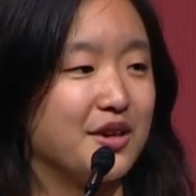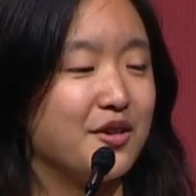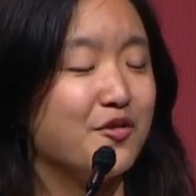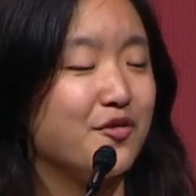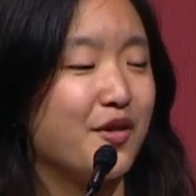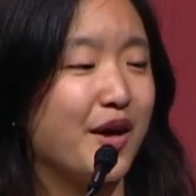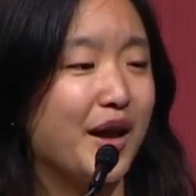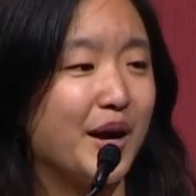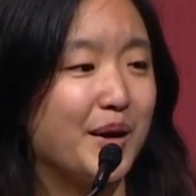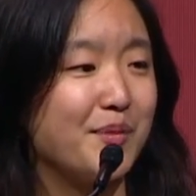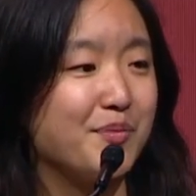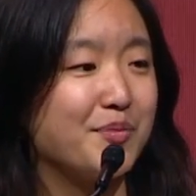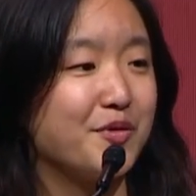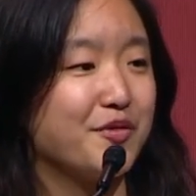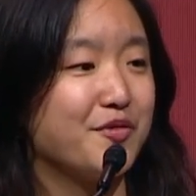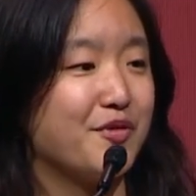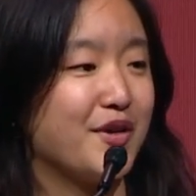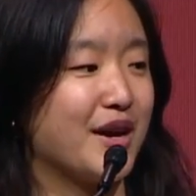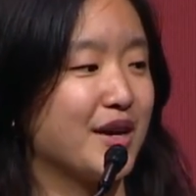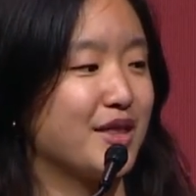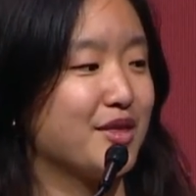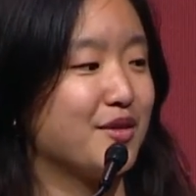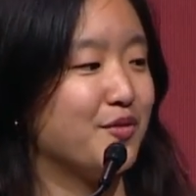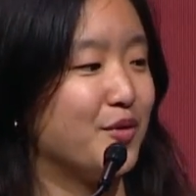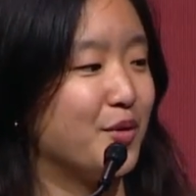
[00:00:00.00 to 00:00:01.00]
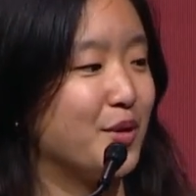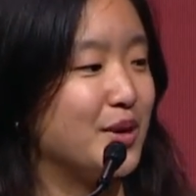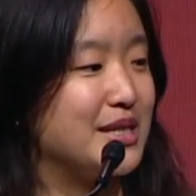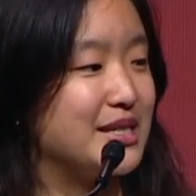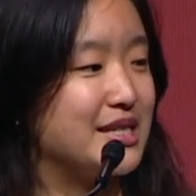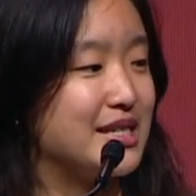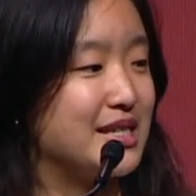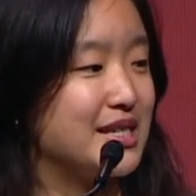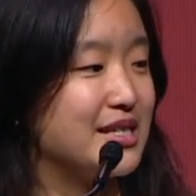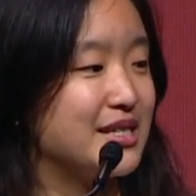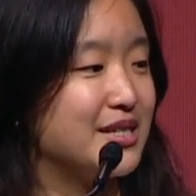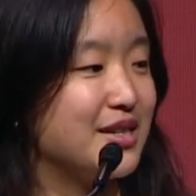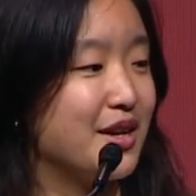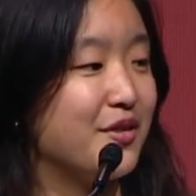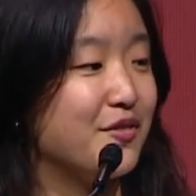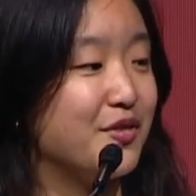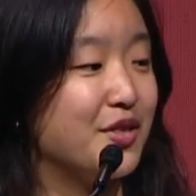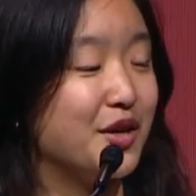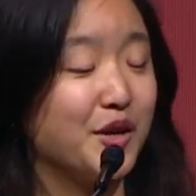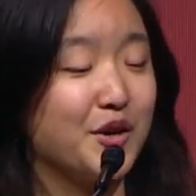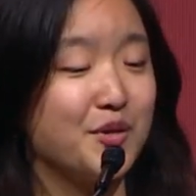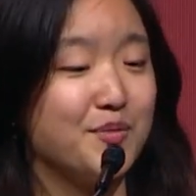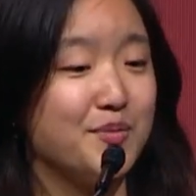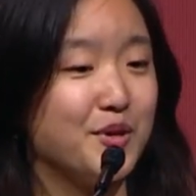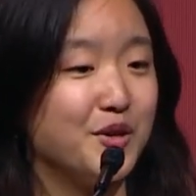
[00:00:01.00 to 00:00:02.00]
of amplifying the voices of
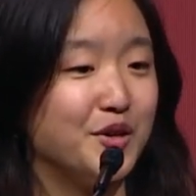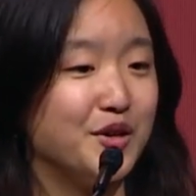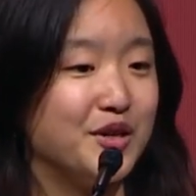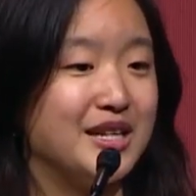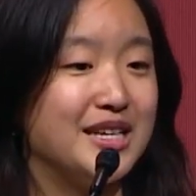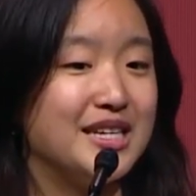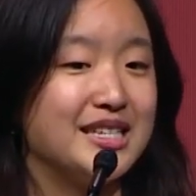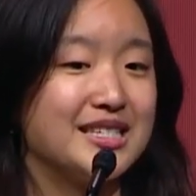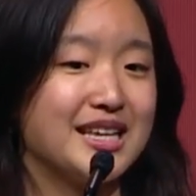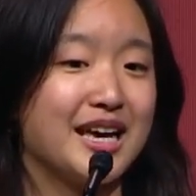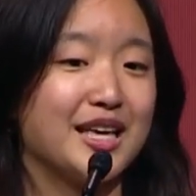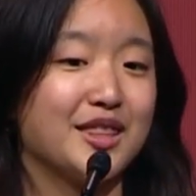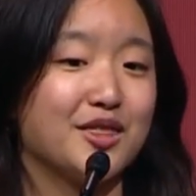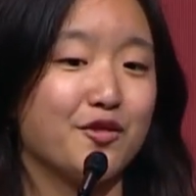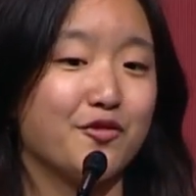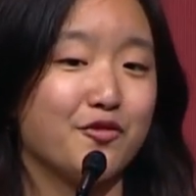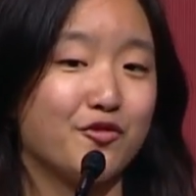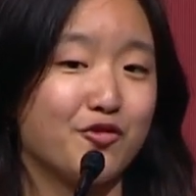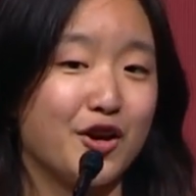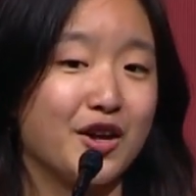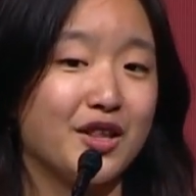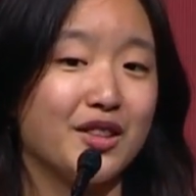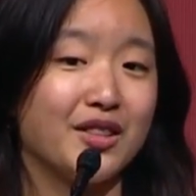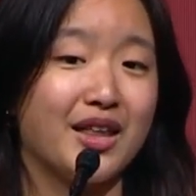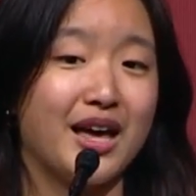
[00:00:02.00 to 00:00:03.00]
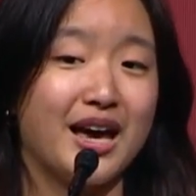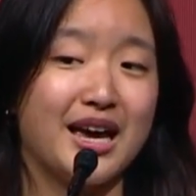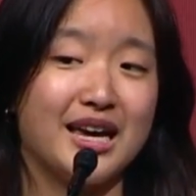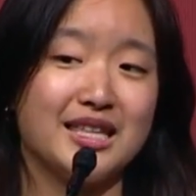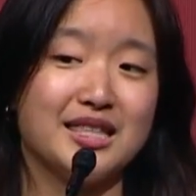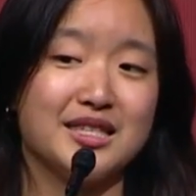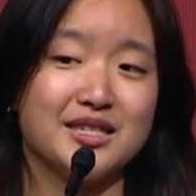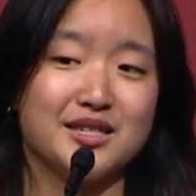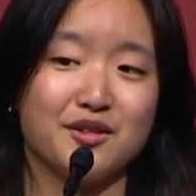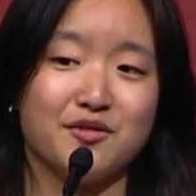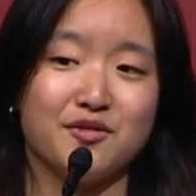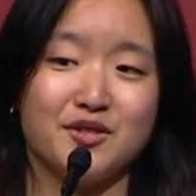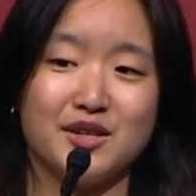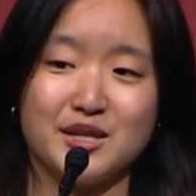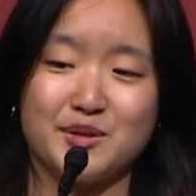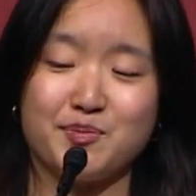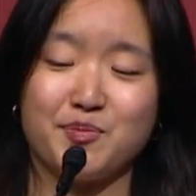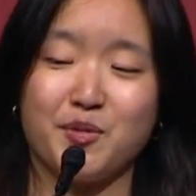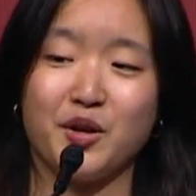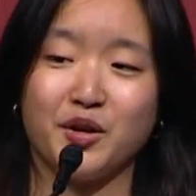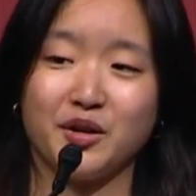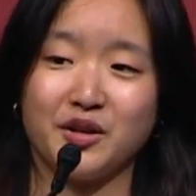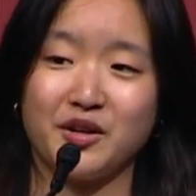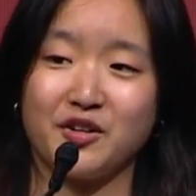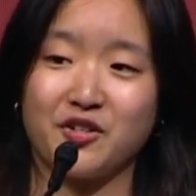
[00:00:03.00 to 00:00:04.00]
the communities at the front lines of these
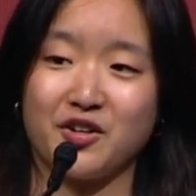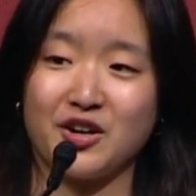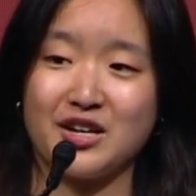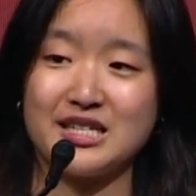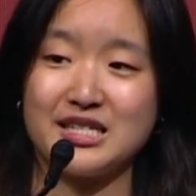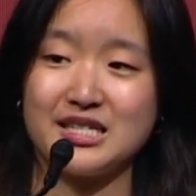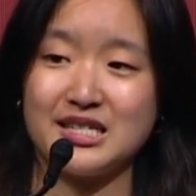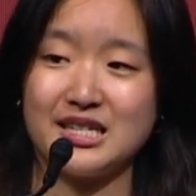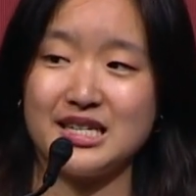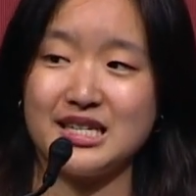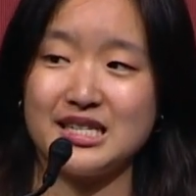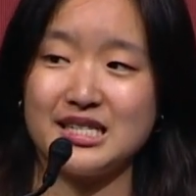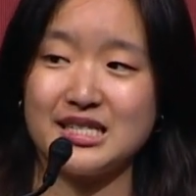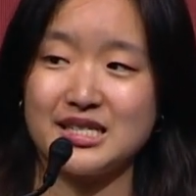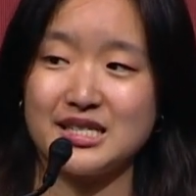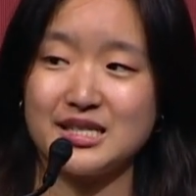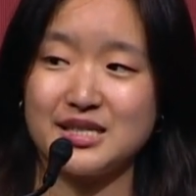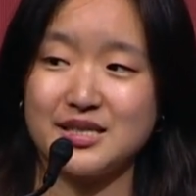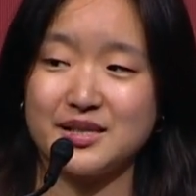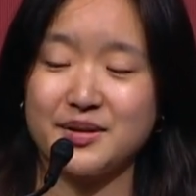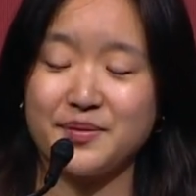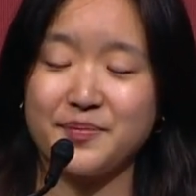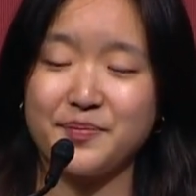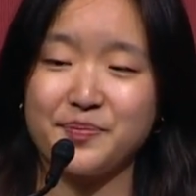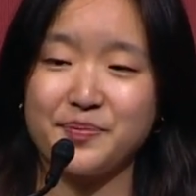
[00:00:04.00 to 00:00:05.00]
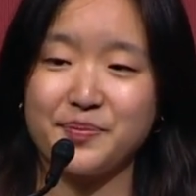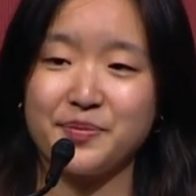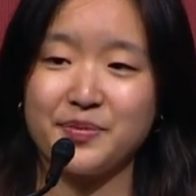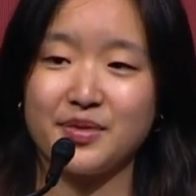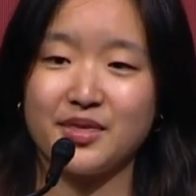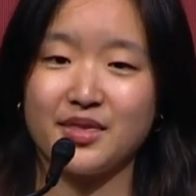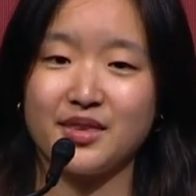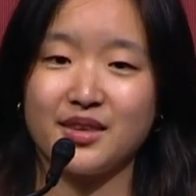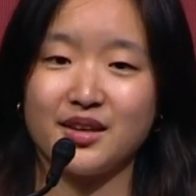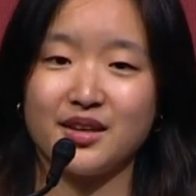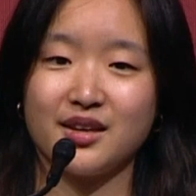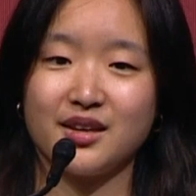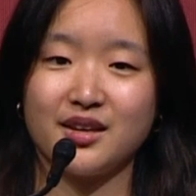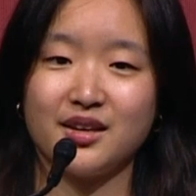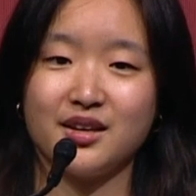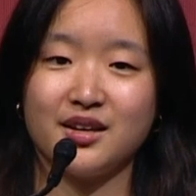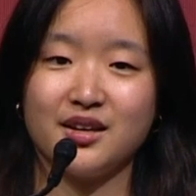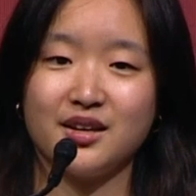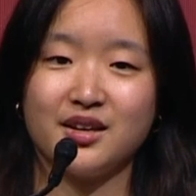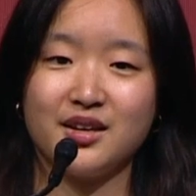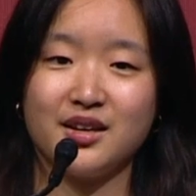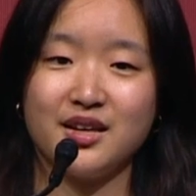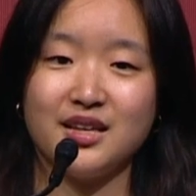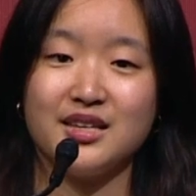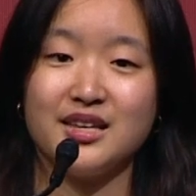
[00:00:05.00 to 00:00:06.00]
polycrises.
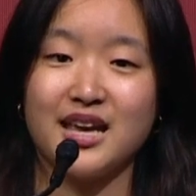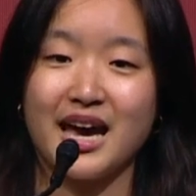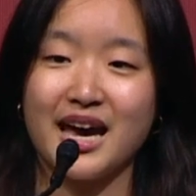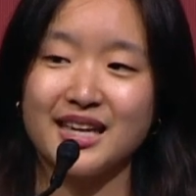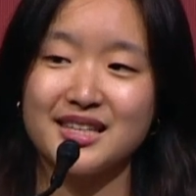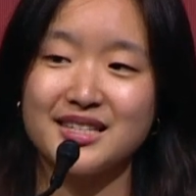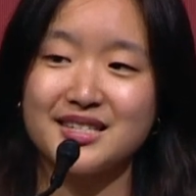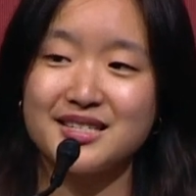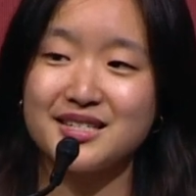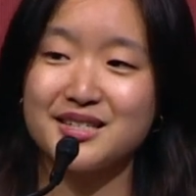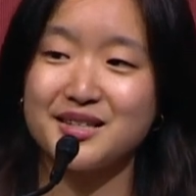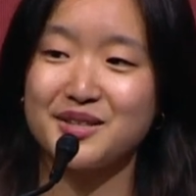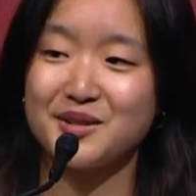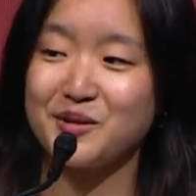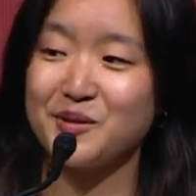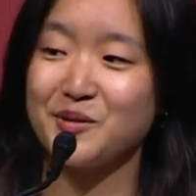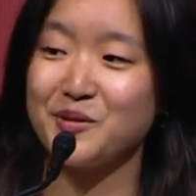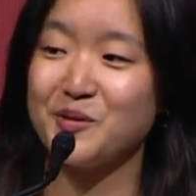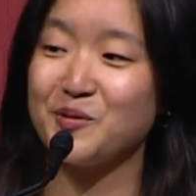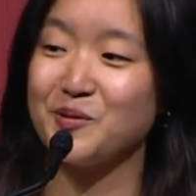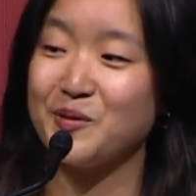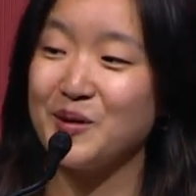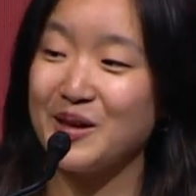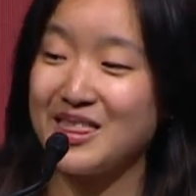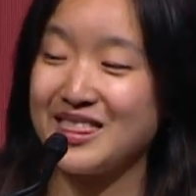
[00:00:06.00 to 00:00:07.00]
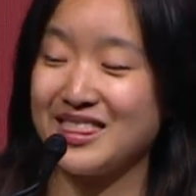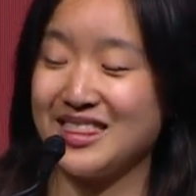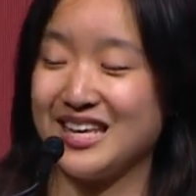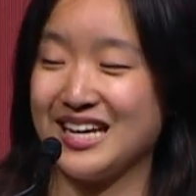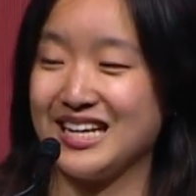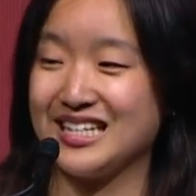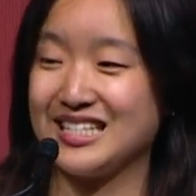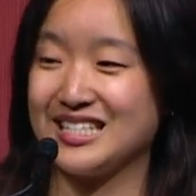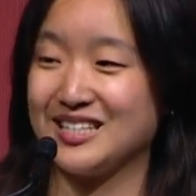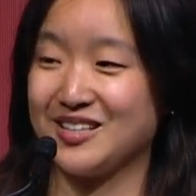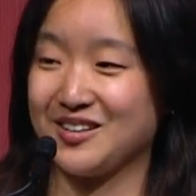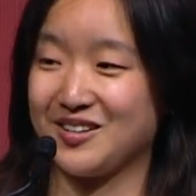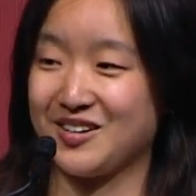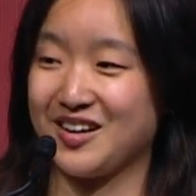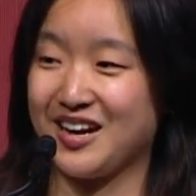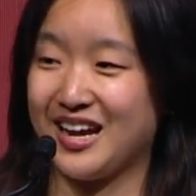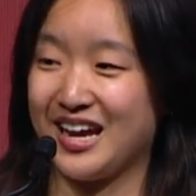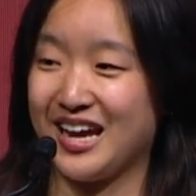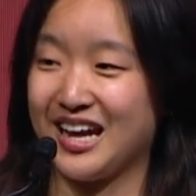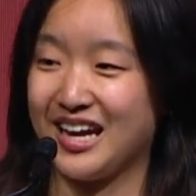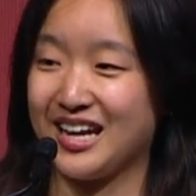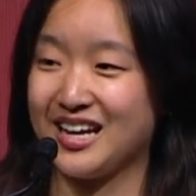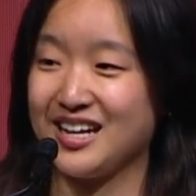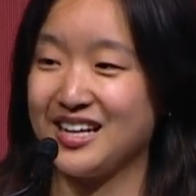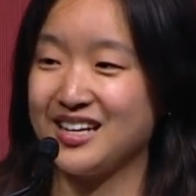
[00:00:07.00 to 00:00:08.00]
Yet, with this
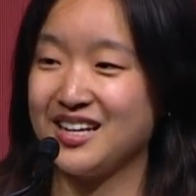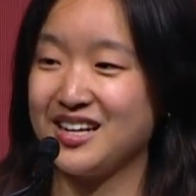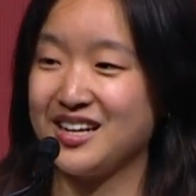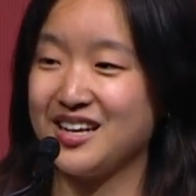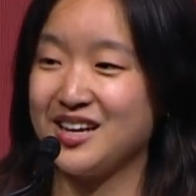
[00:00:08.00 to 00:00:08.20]
learning,